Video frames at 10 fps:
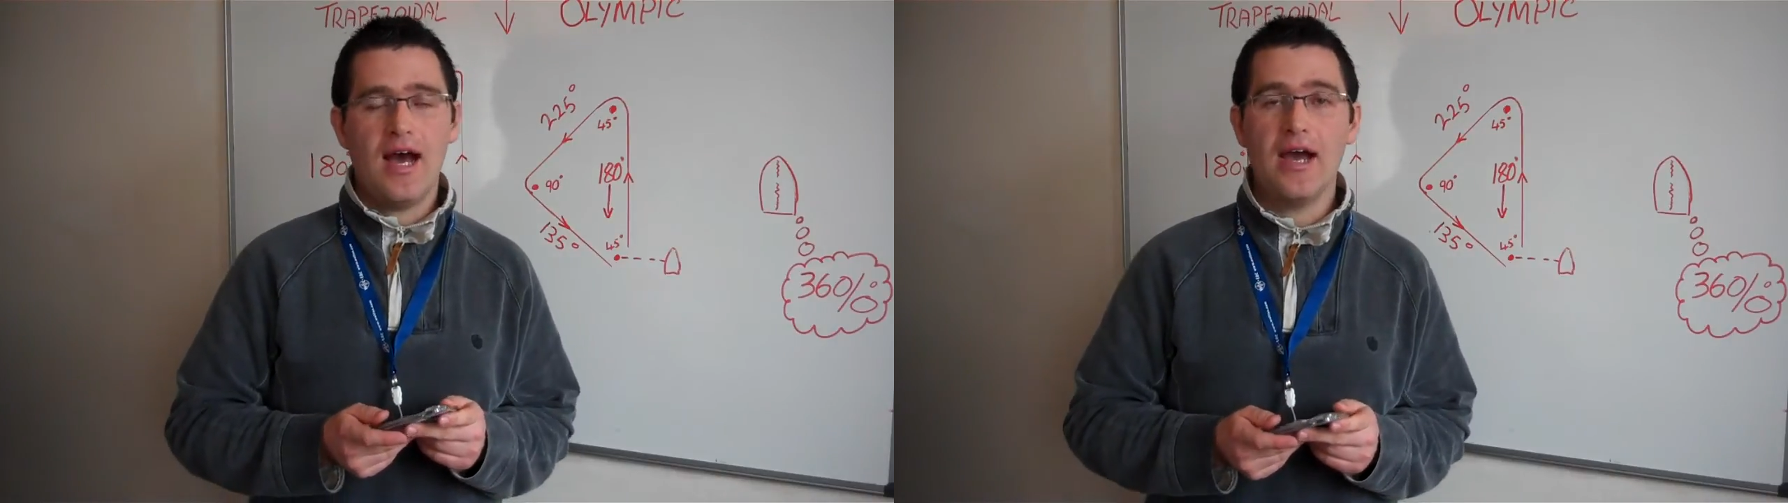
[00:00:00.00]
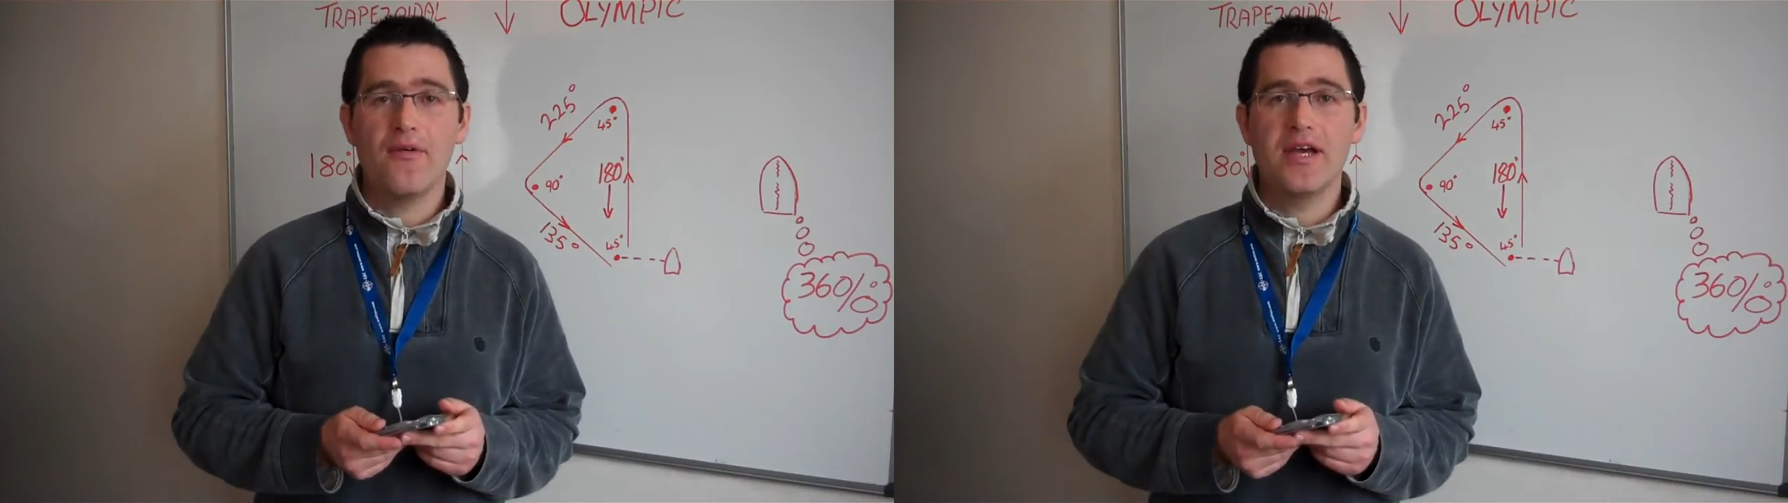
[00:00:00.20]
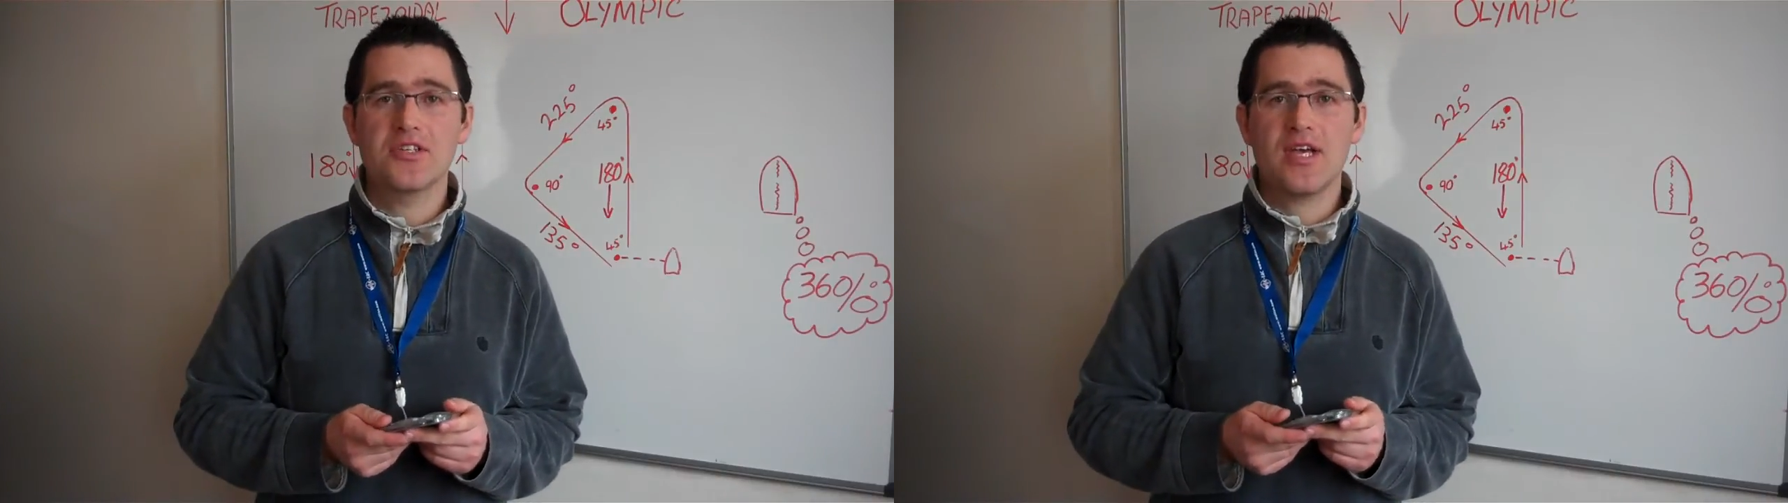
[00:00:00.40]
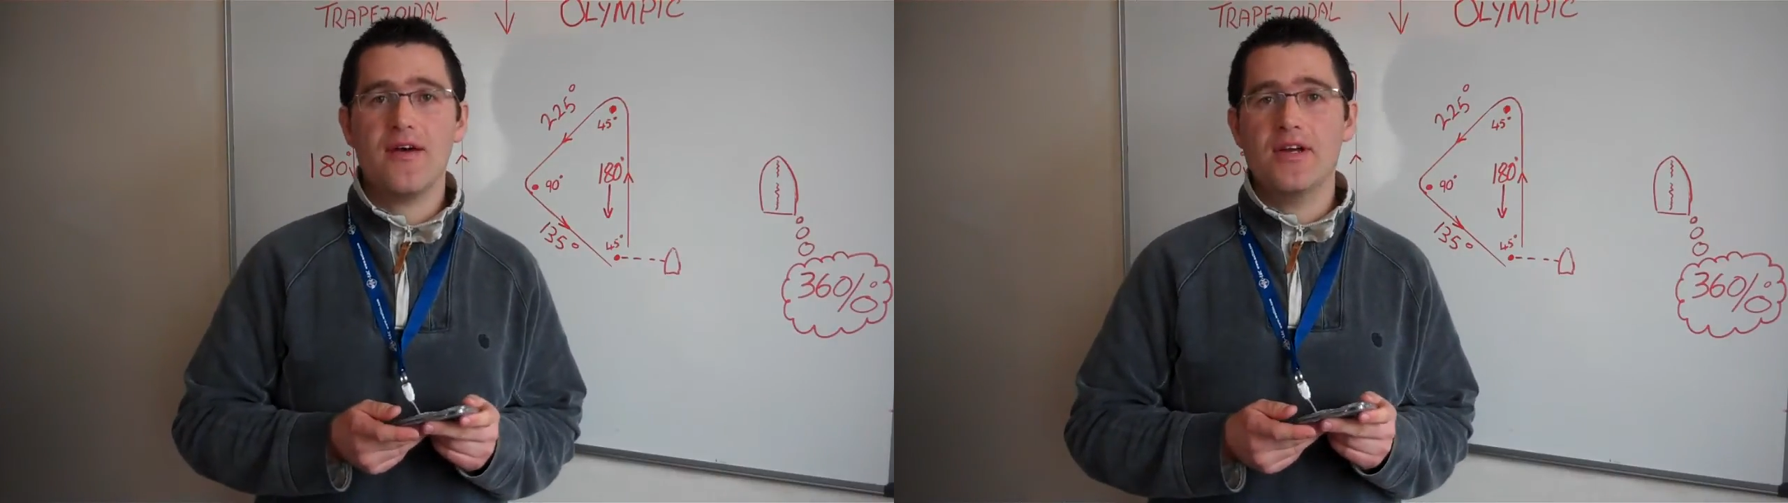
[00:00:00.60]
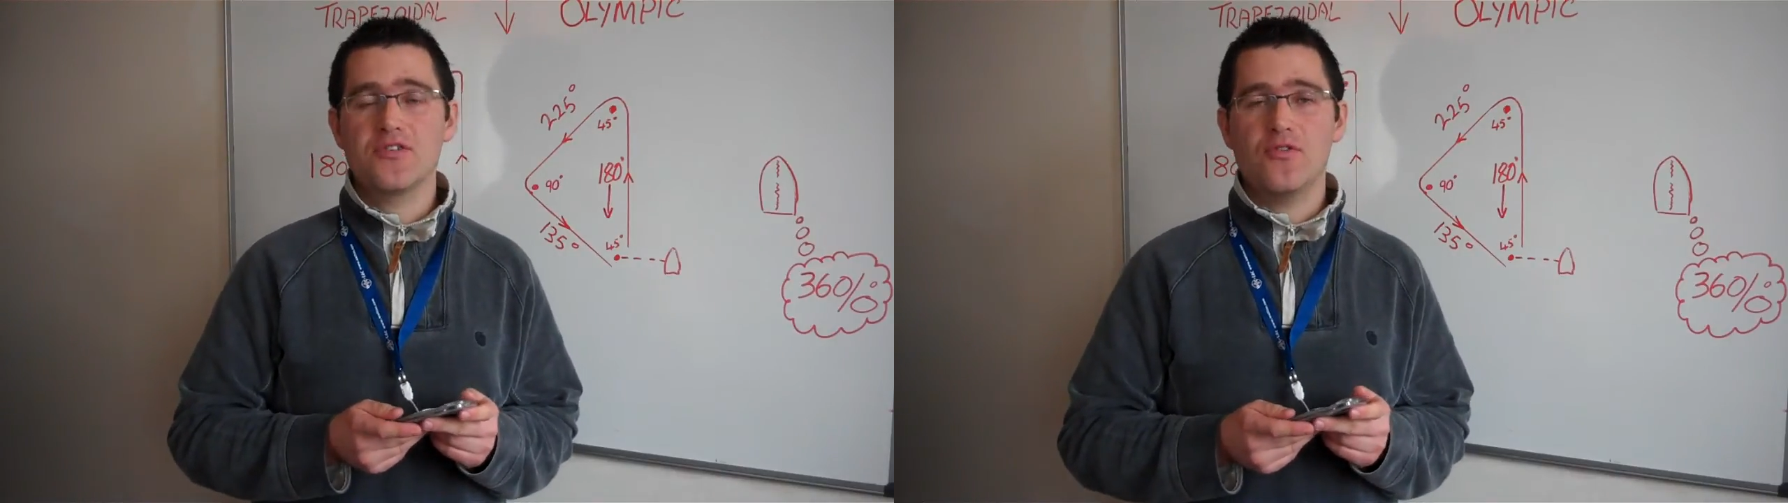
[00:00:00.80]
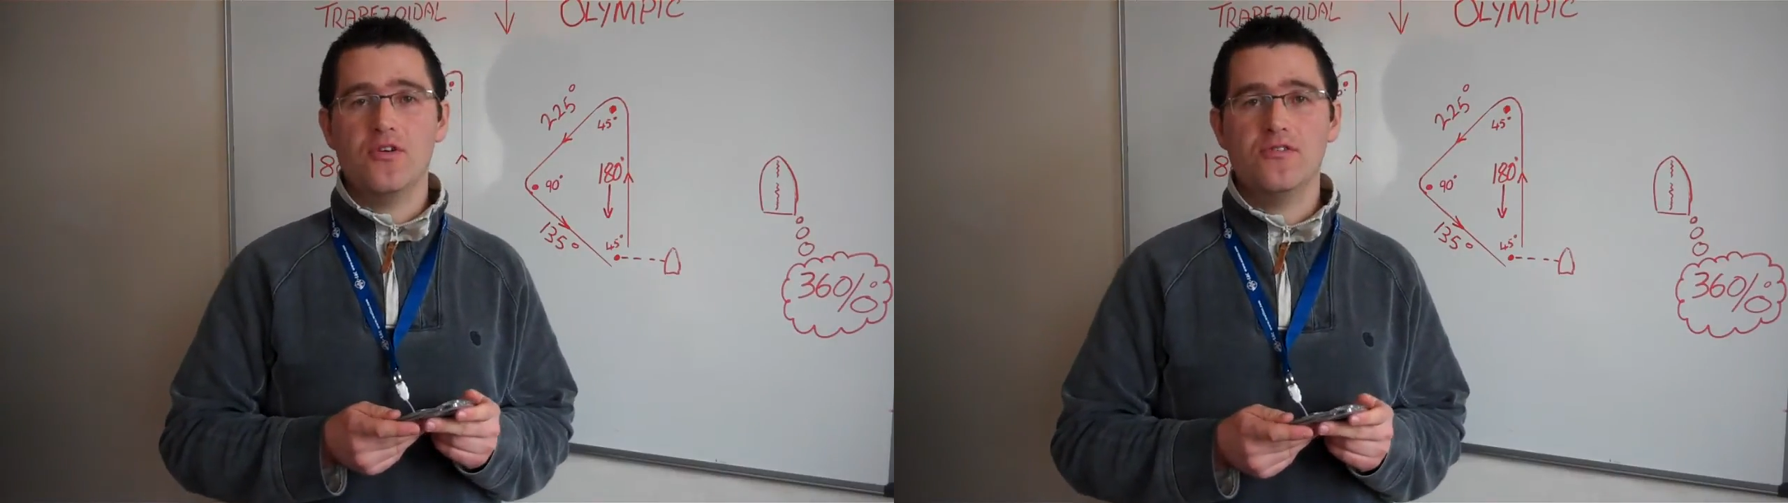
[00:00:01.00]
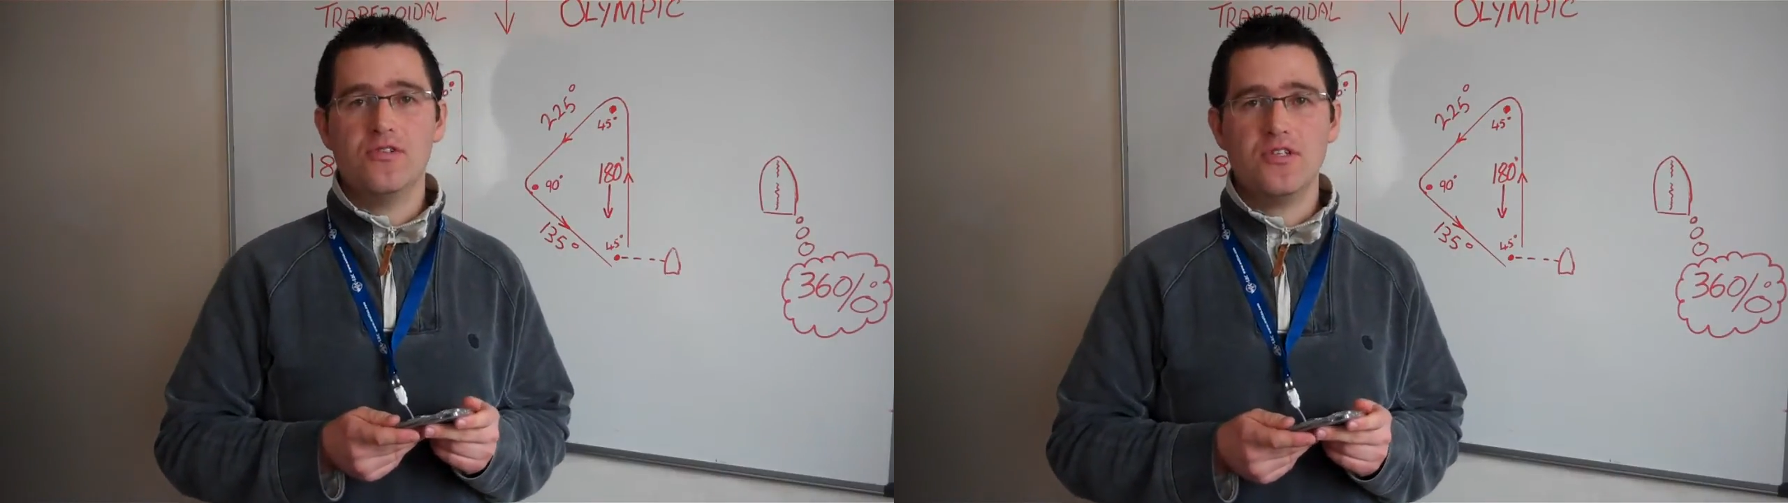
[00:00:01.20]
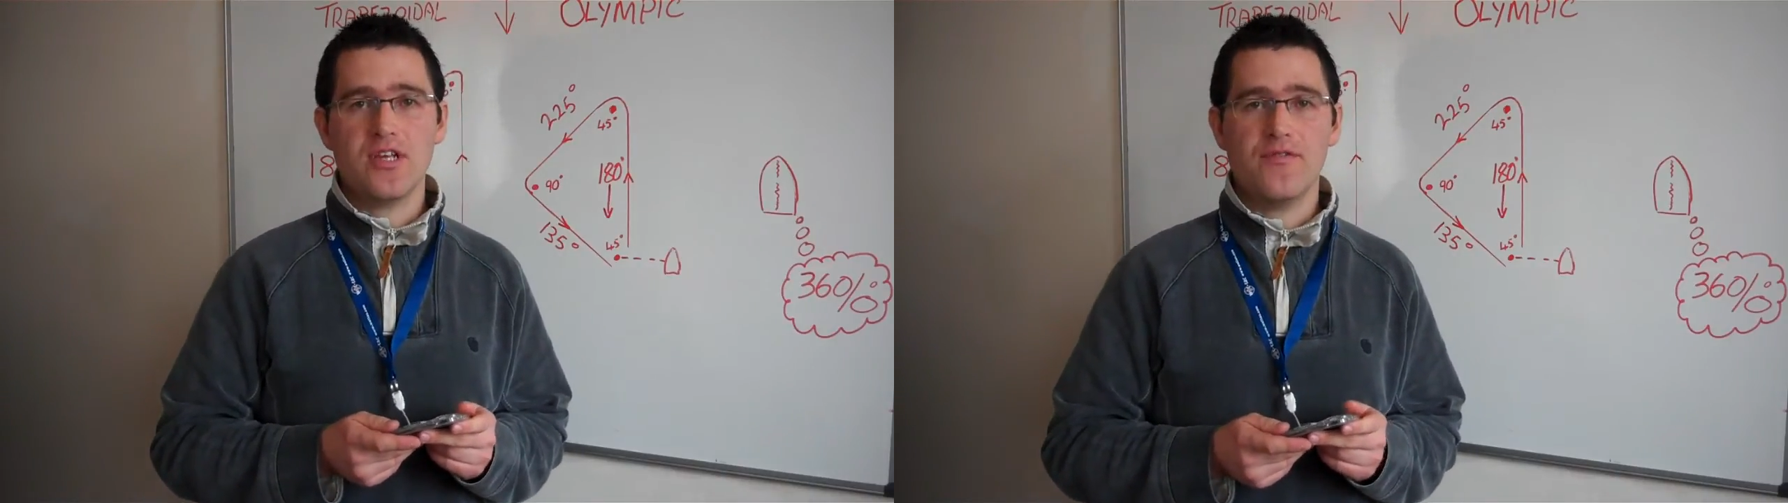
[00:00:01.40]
I race RS400s,